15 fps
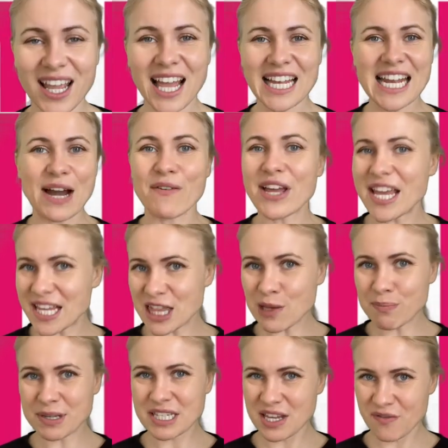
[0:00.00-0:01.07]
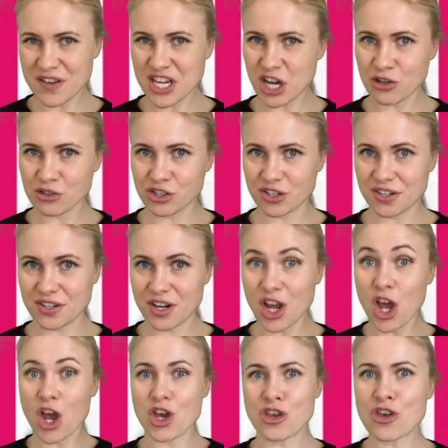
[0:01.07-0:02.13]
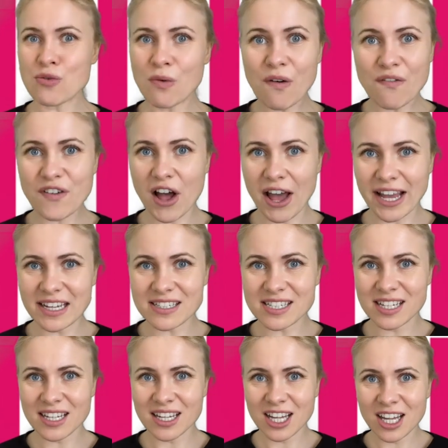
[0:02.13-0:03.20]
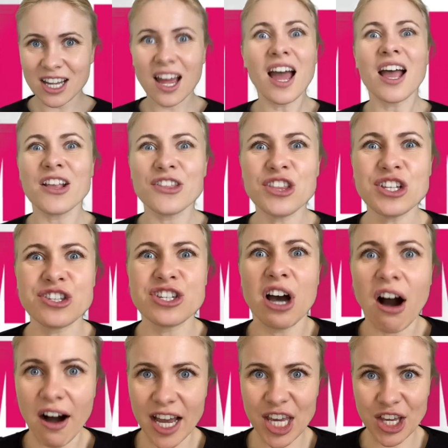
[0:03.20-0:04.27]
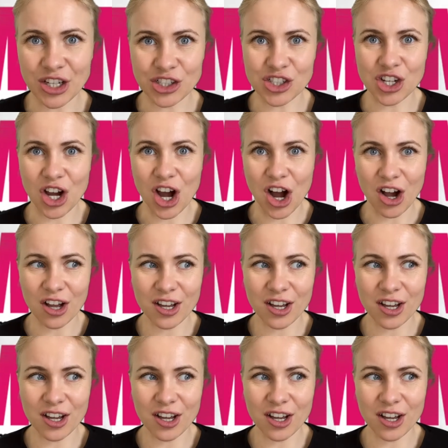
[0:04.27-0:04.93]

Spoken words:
Now, in the Pacific Ocean, you will find the tiger shark.